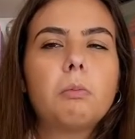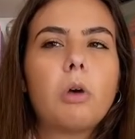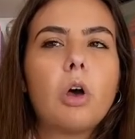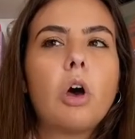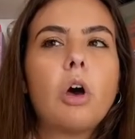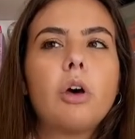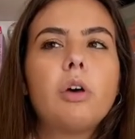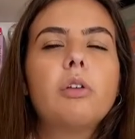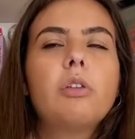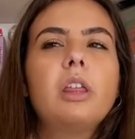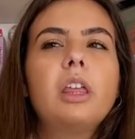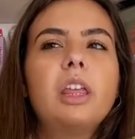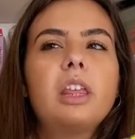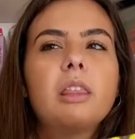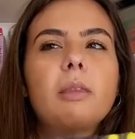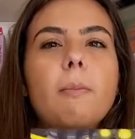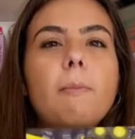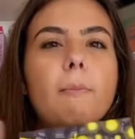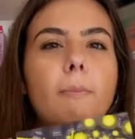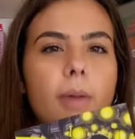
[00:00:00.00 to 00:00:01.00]
all
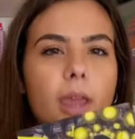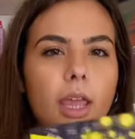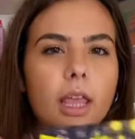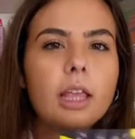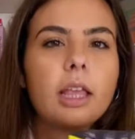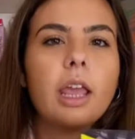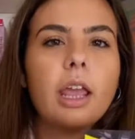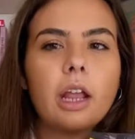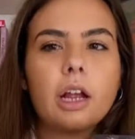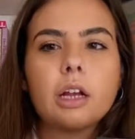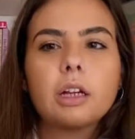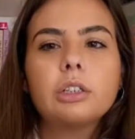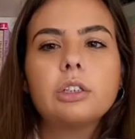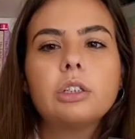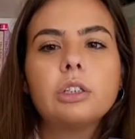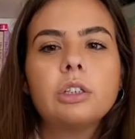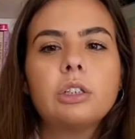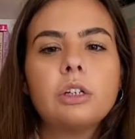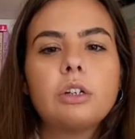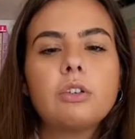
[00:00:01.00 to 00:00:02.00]
the main
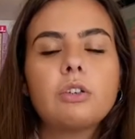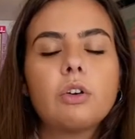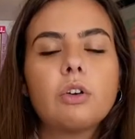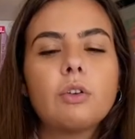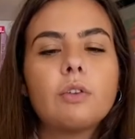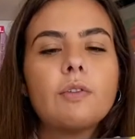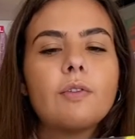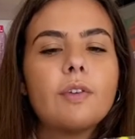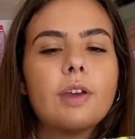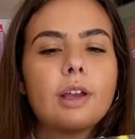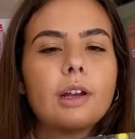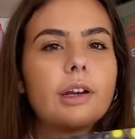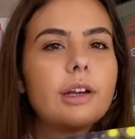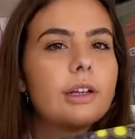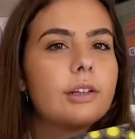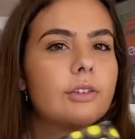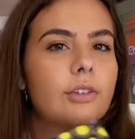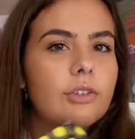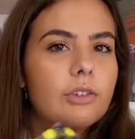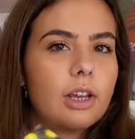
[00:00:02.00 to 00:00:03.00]
characters are very
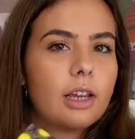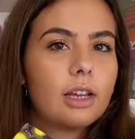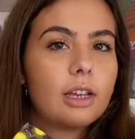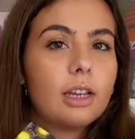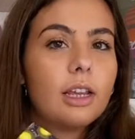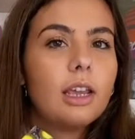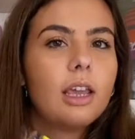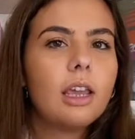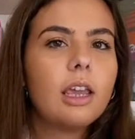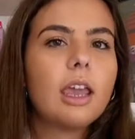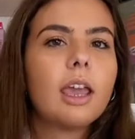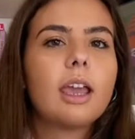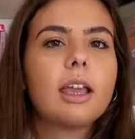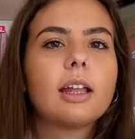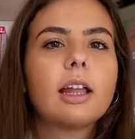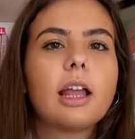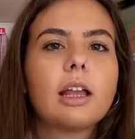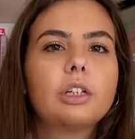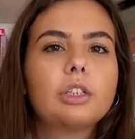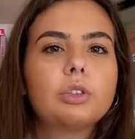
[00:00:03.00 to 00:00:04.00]
entertaining,
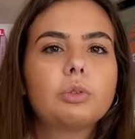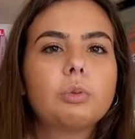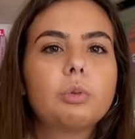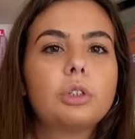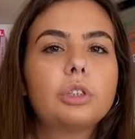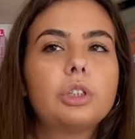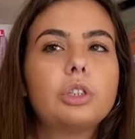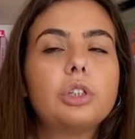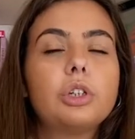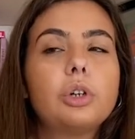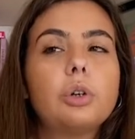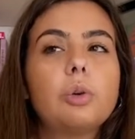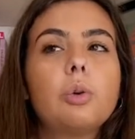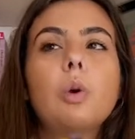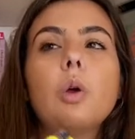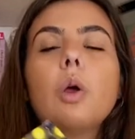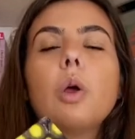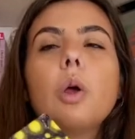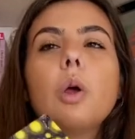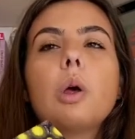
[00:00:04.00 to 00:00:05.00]
and I just want to know
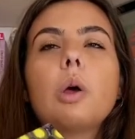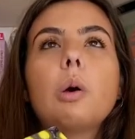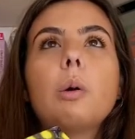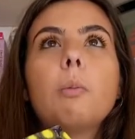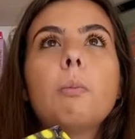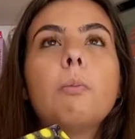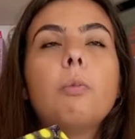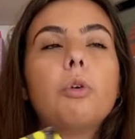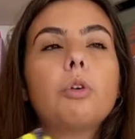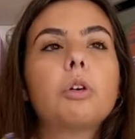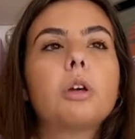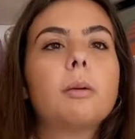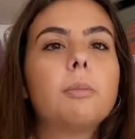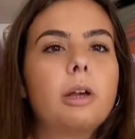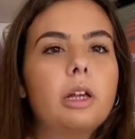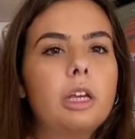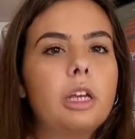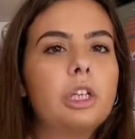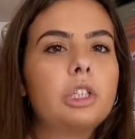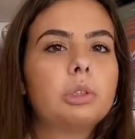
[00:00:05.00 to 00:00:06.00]
more
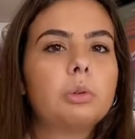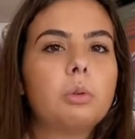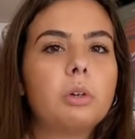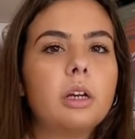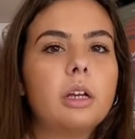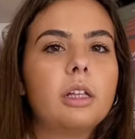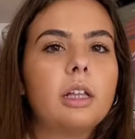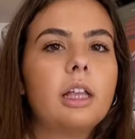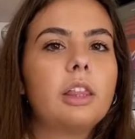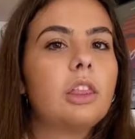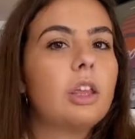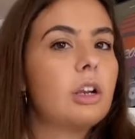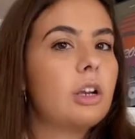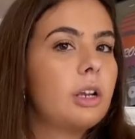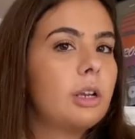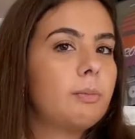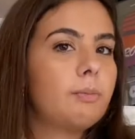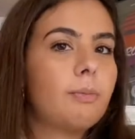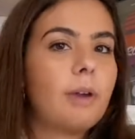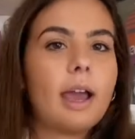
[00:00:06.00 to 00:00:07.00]
about each one and their
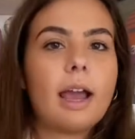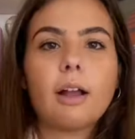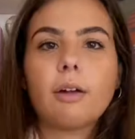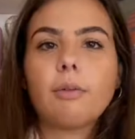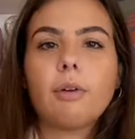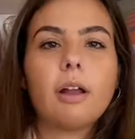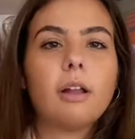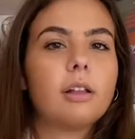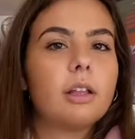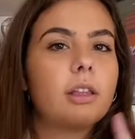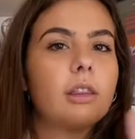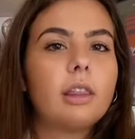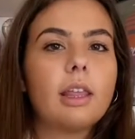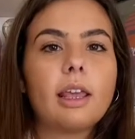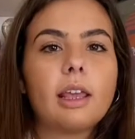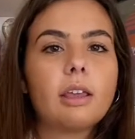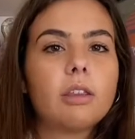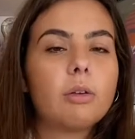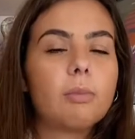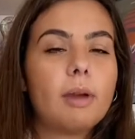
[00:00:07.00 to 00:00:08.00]
background and
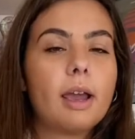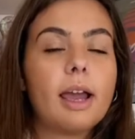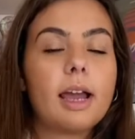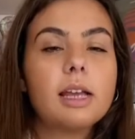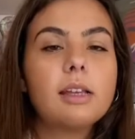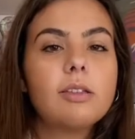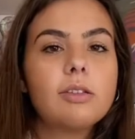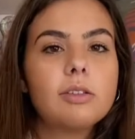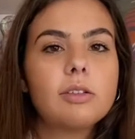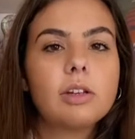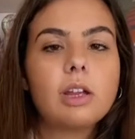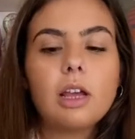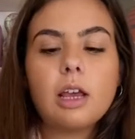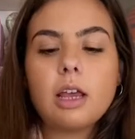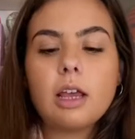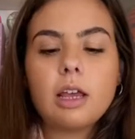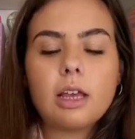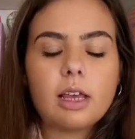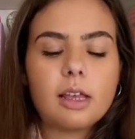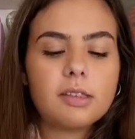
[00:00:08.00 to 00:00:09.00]
like their past.
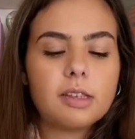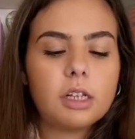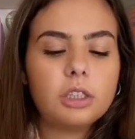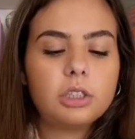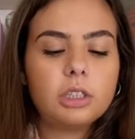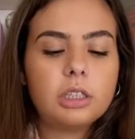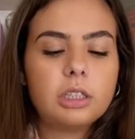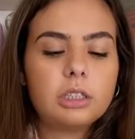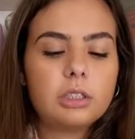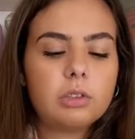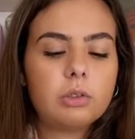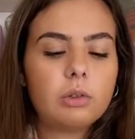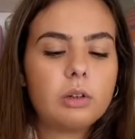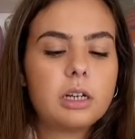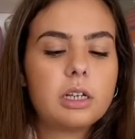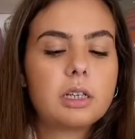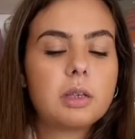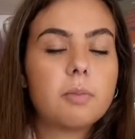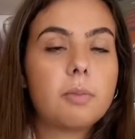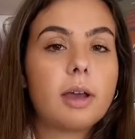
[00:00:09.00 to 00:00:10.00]
Essentially, the
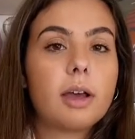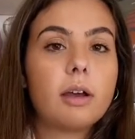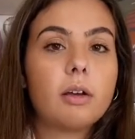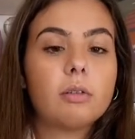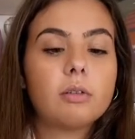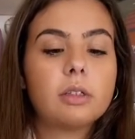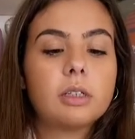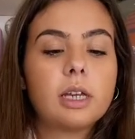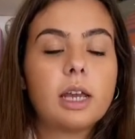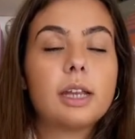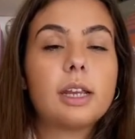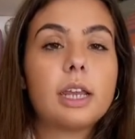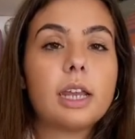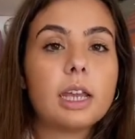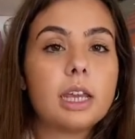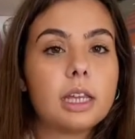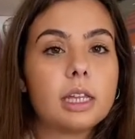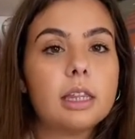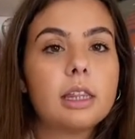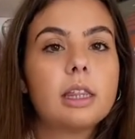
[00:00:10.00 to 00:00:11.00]
story is about an
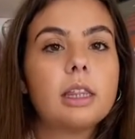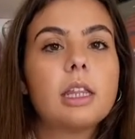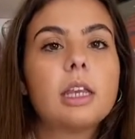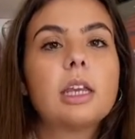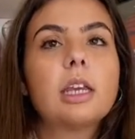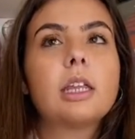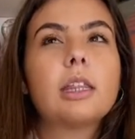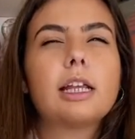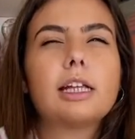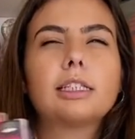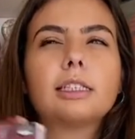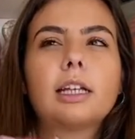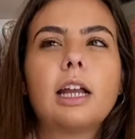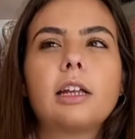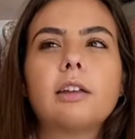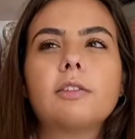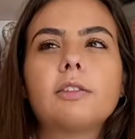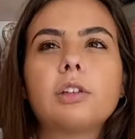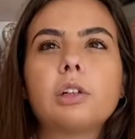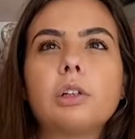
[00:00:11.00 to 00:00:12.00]
inn that's
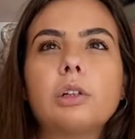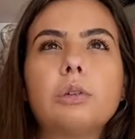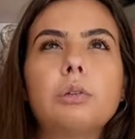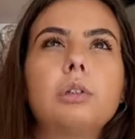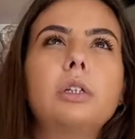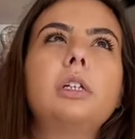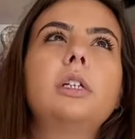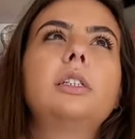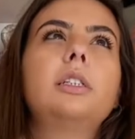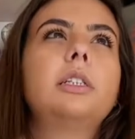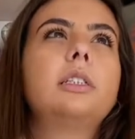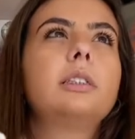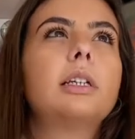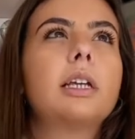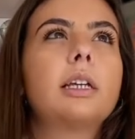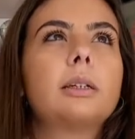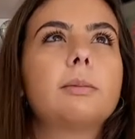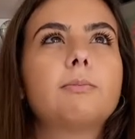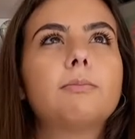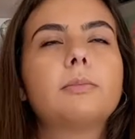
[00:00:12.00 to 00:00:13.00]
kind of secluded and
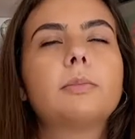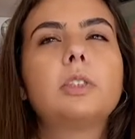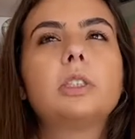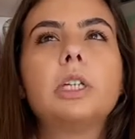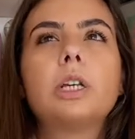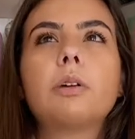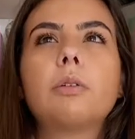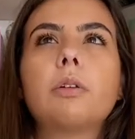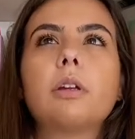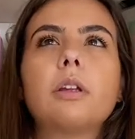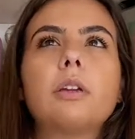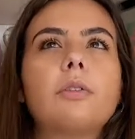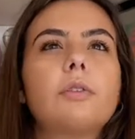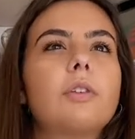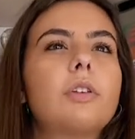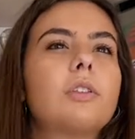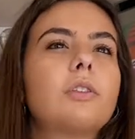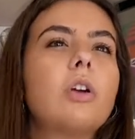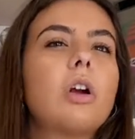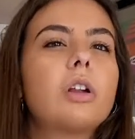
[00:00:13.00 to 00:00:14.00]
like secretive,
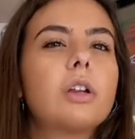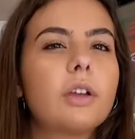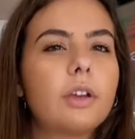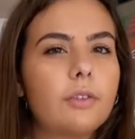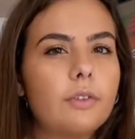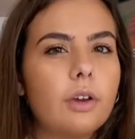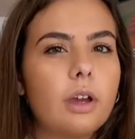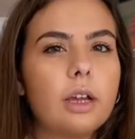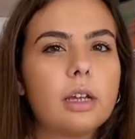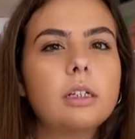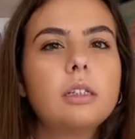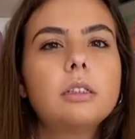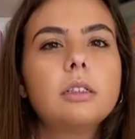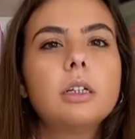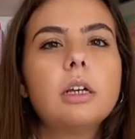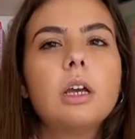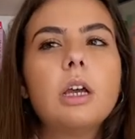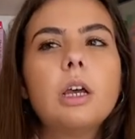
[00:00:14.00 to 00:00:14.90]
and it's hard to find.